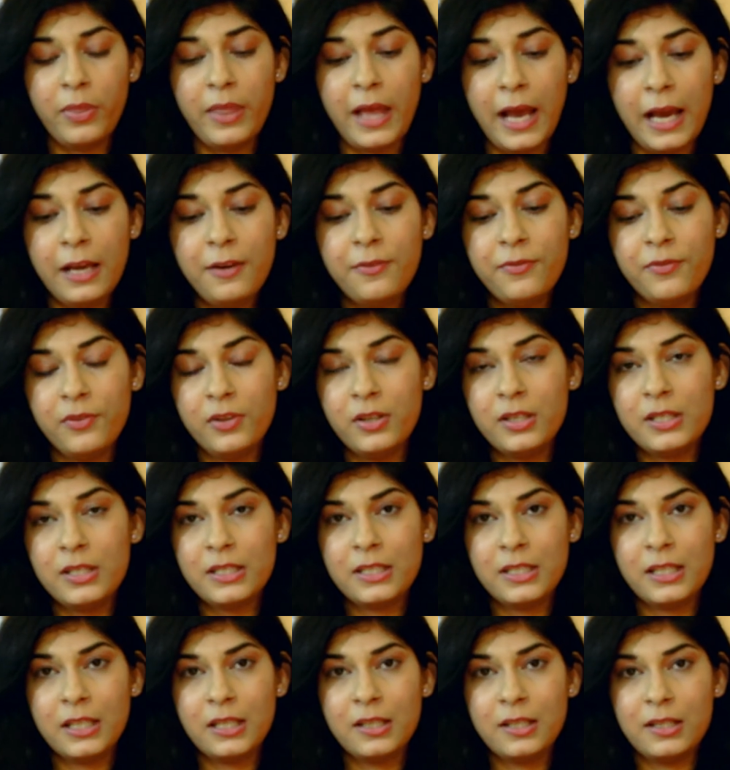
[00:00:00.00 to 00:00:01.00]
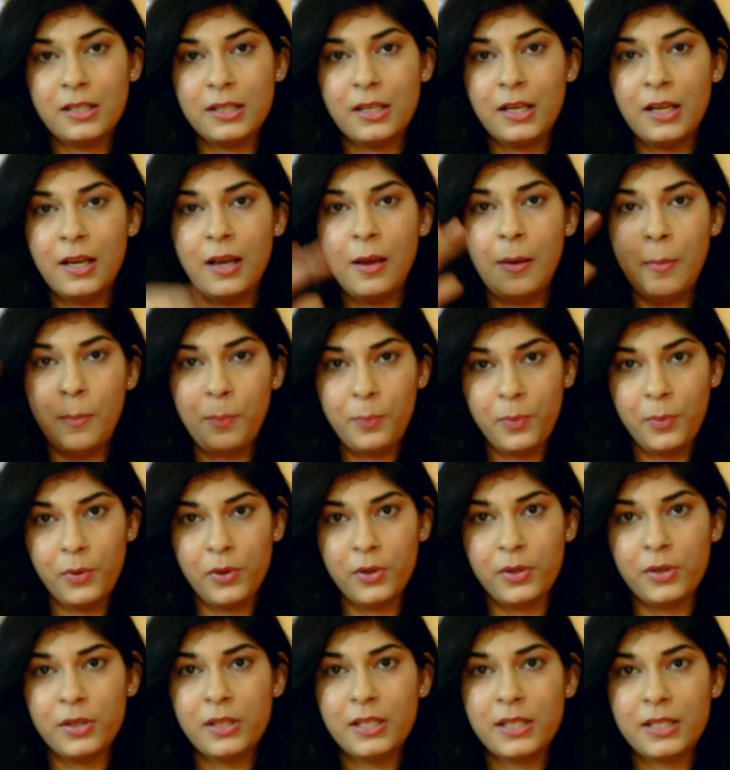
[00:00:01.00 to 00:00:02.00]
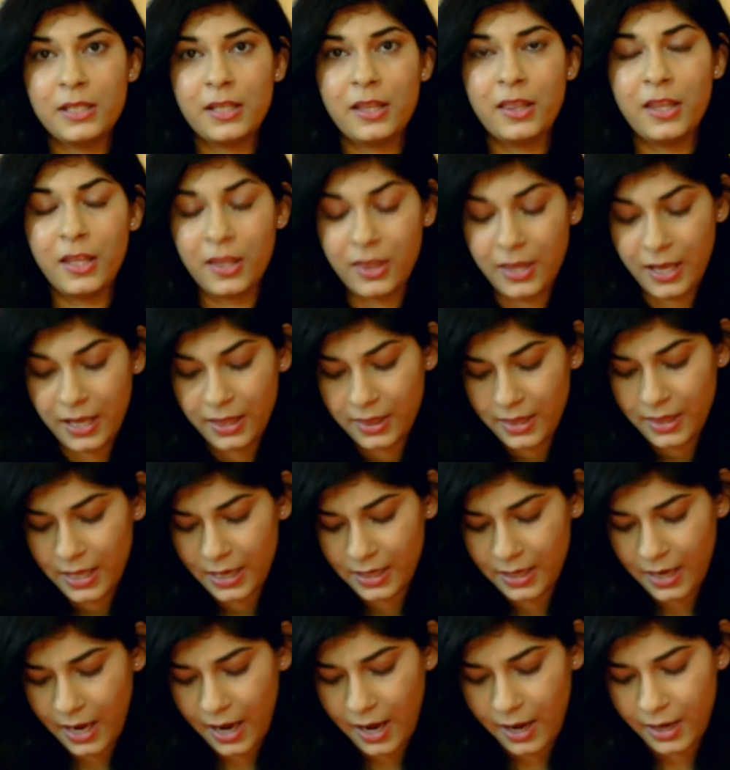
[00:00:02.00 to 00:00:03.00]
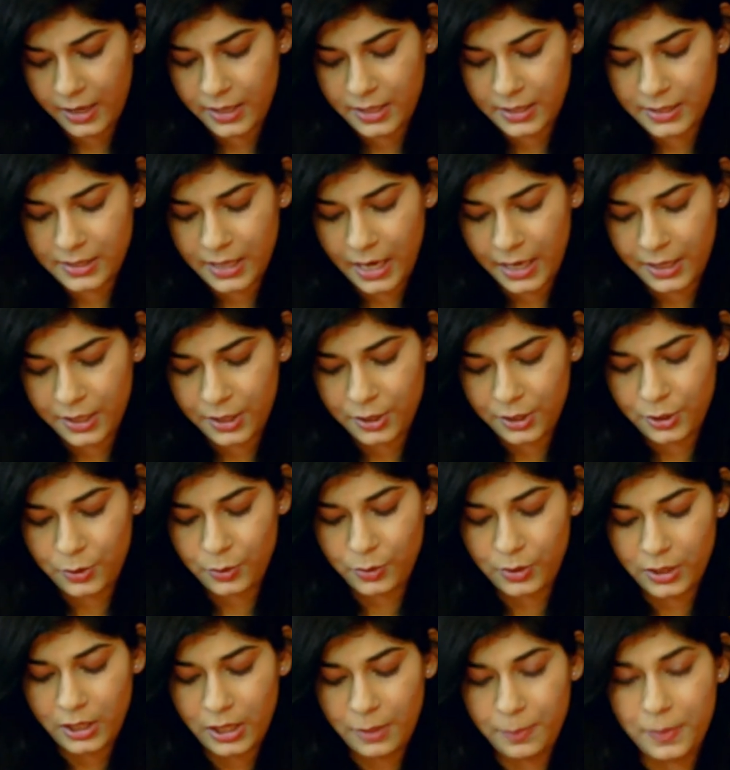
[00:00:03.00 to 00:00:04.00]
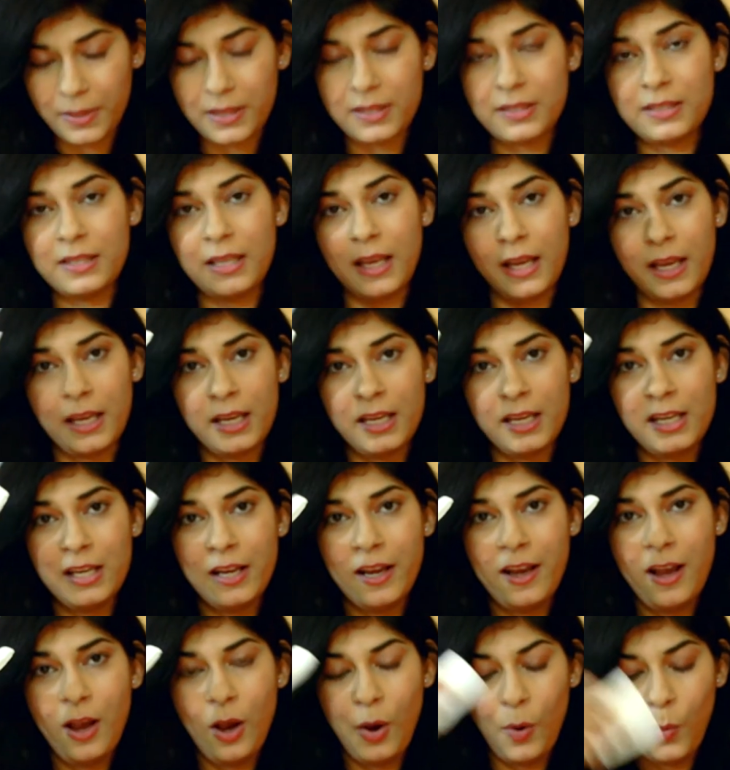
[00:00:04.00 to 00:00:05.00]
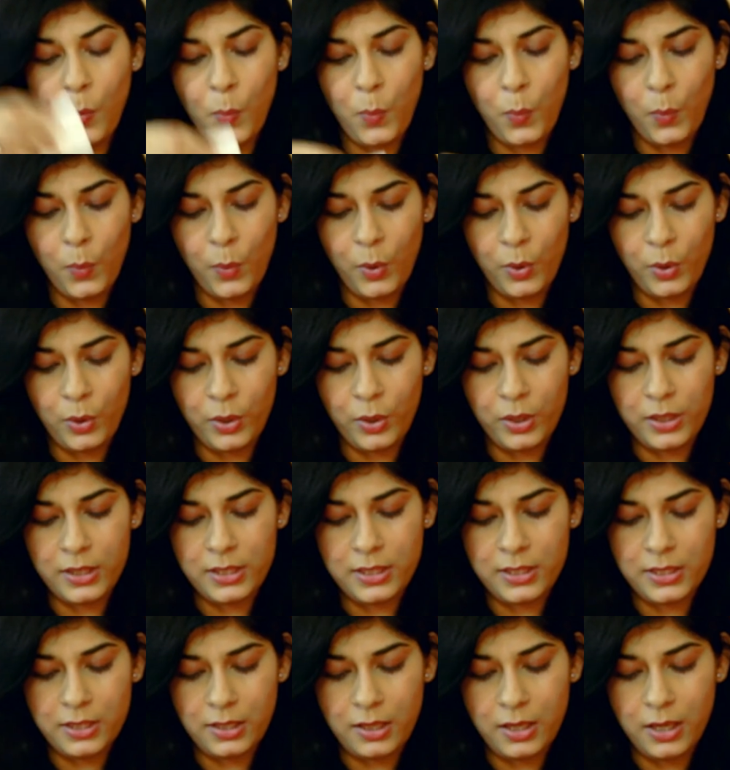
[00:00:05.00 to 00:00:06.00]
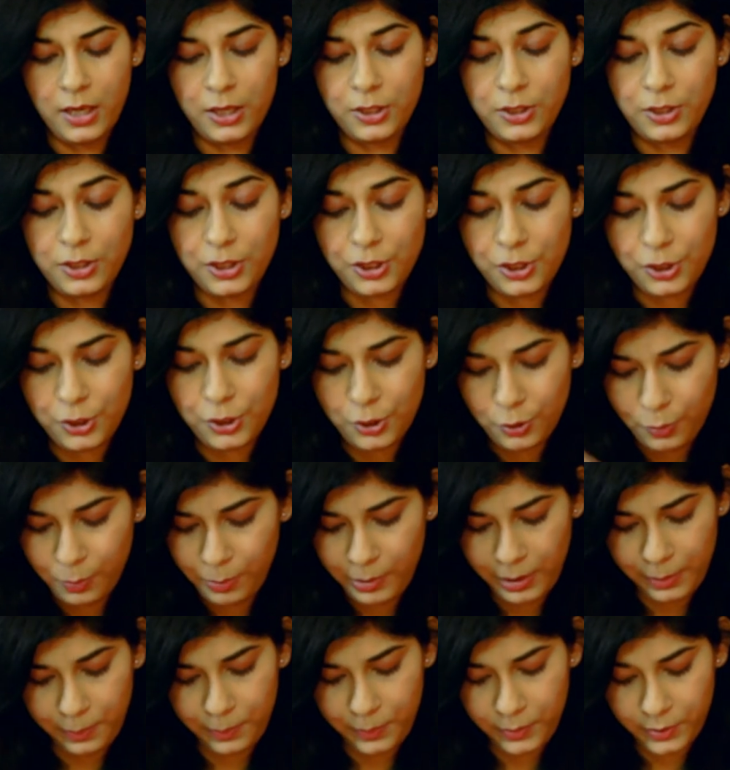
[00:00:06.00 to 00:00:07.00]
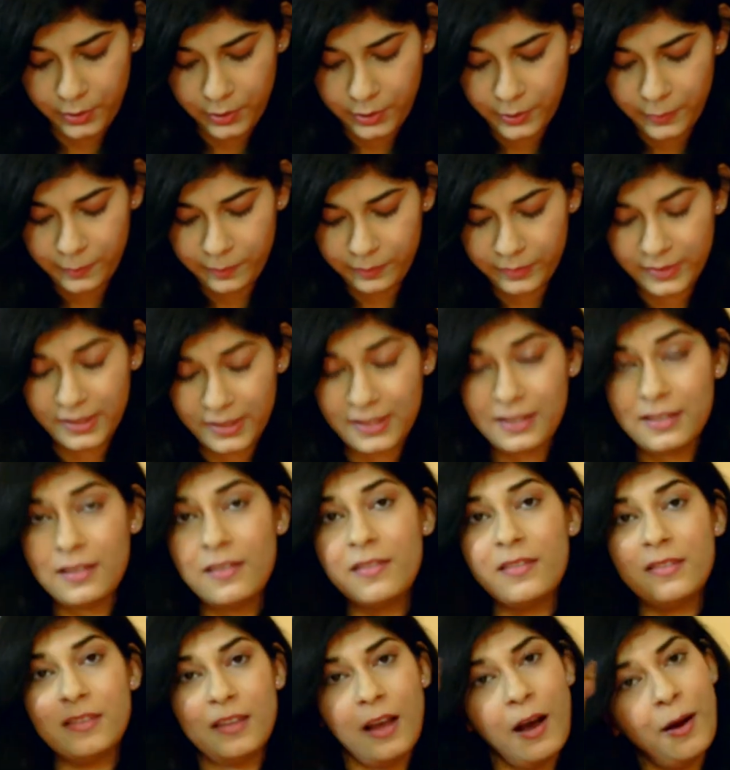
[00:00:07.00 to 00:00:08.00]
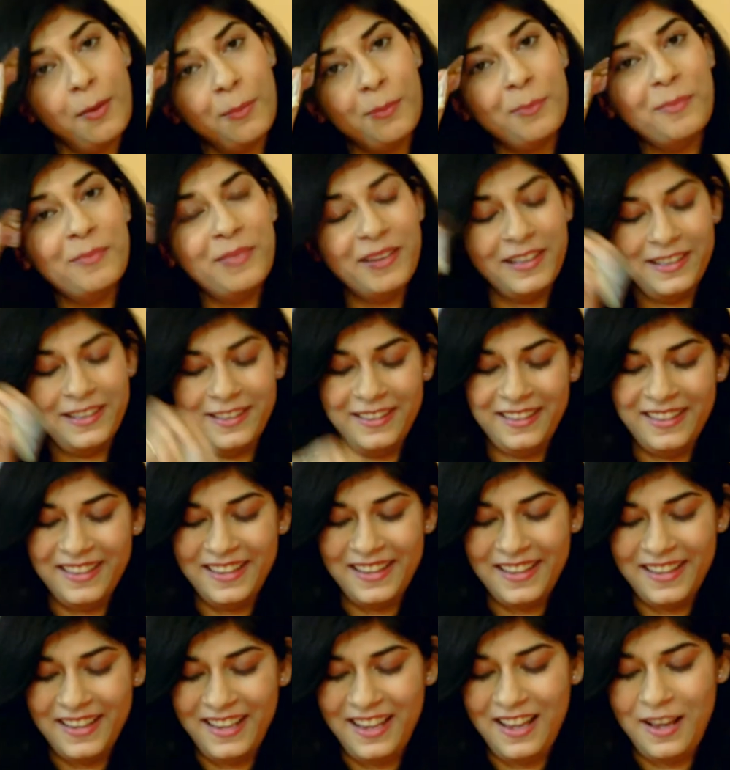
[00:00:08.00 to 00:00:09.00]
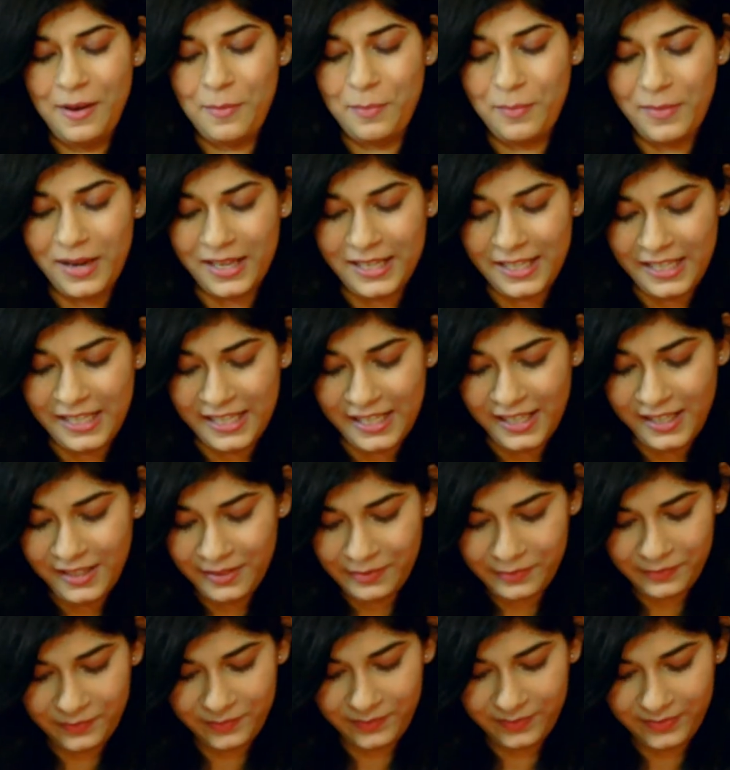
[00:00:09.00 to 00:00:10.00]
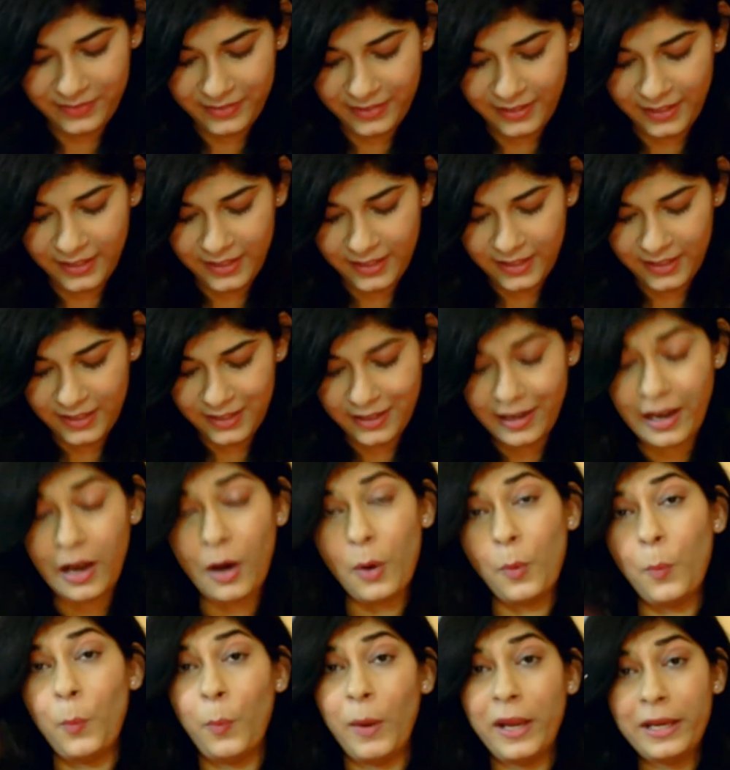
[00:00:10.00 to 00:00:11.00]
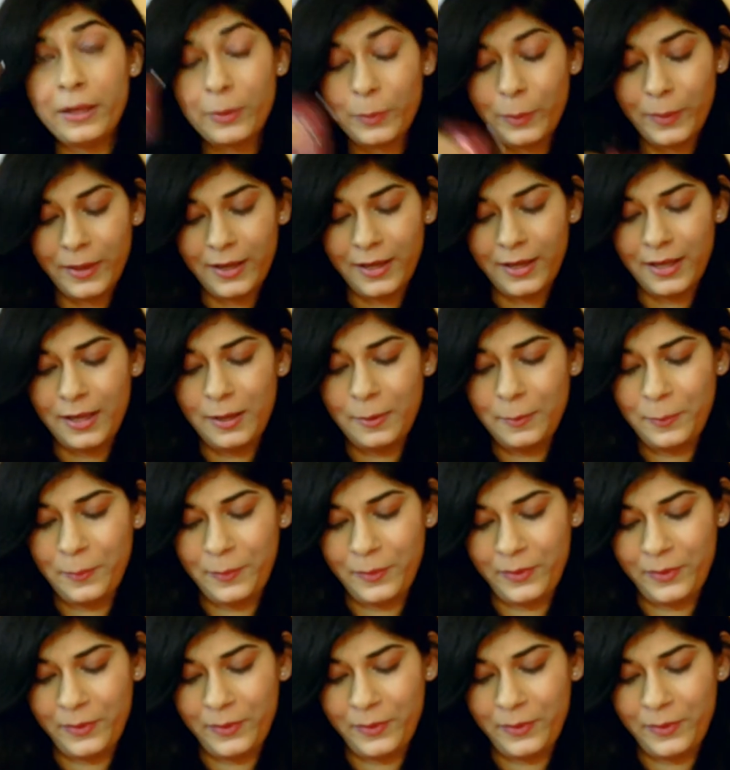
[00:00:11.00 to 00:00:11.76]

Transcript: that first aid purse, the thing that I decided to keep inside was a tissue paper, some money, a wet wipe,